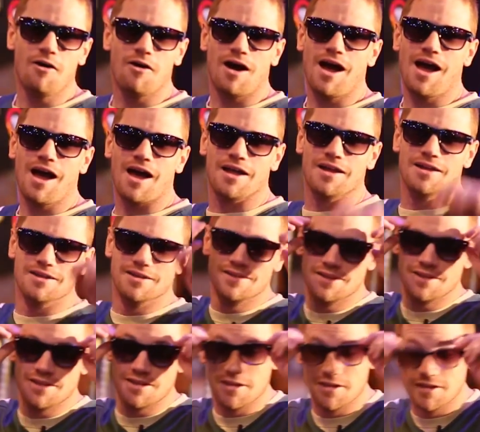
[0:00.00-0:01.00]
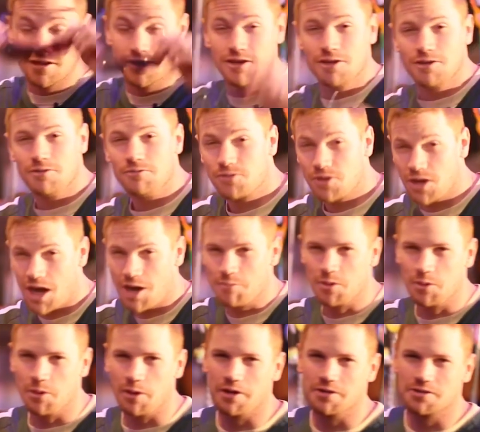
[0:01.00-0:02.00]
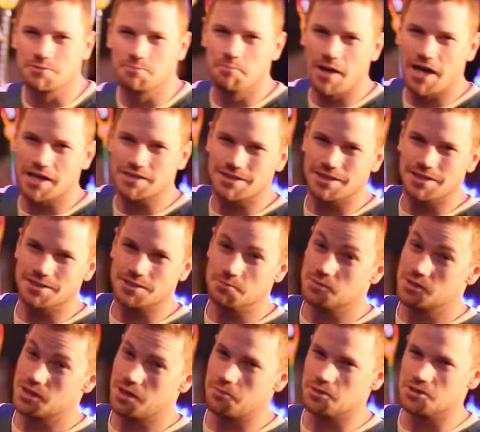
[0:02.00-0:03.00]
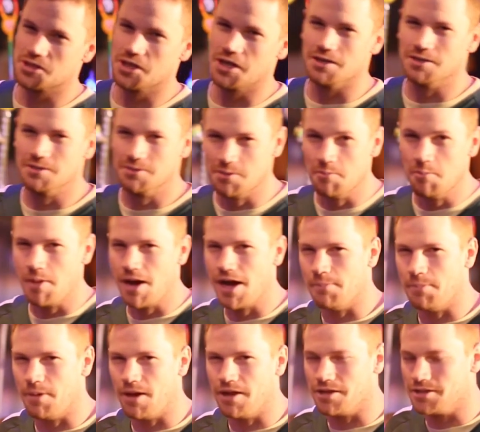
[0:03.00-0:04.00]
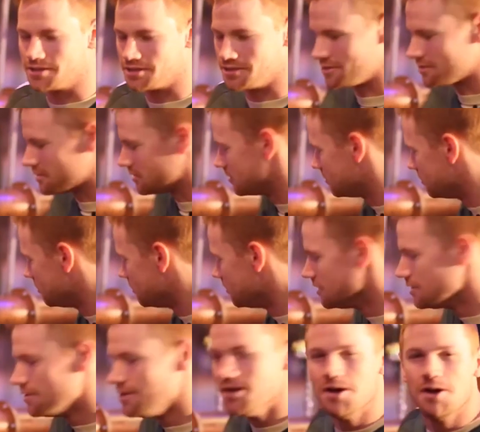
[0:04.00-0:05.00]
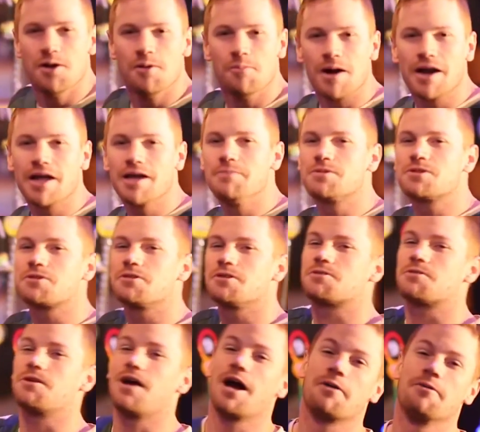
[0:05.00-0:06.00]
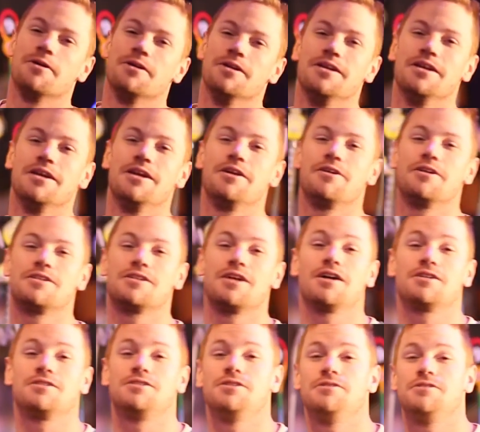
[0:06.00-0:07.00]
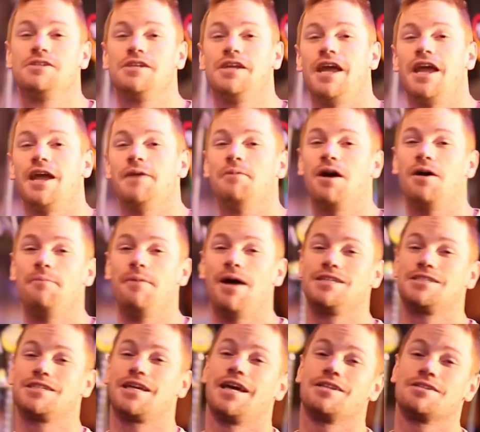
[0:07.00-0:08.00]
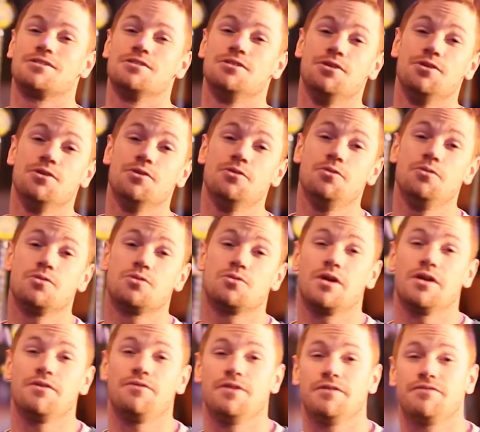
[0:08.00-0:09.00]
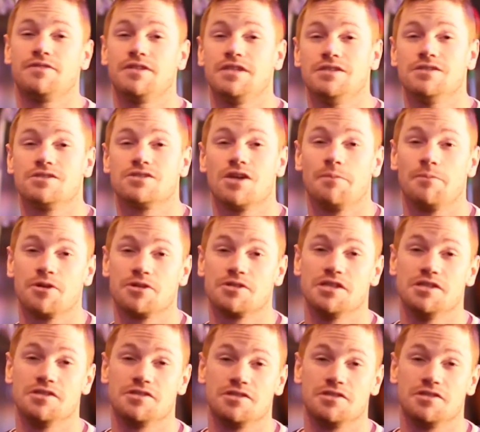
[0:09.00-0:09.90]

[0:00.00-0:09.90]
Oh, hi. You've caught me while I was basking in some summer sun. My apologies. My name is Chris Rockwood, here to talk to you today about Magic Hat's new 2015 summer